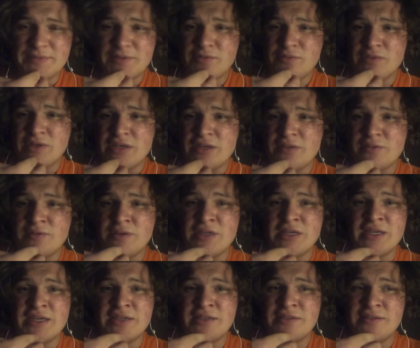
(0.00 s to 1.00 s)
we
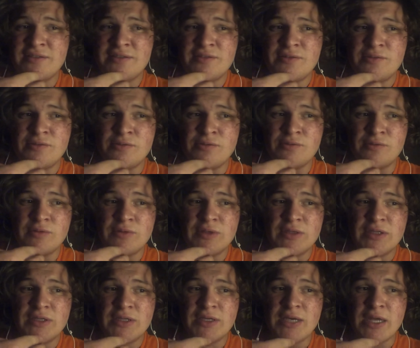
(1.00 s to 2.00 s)
had to
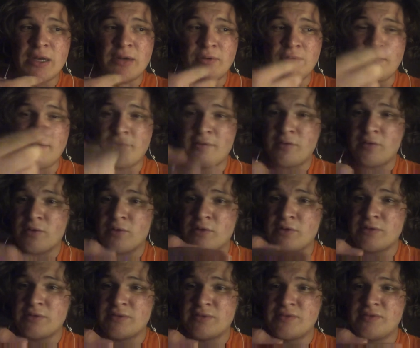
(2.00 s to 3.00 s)
get a referral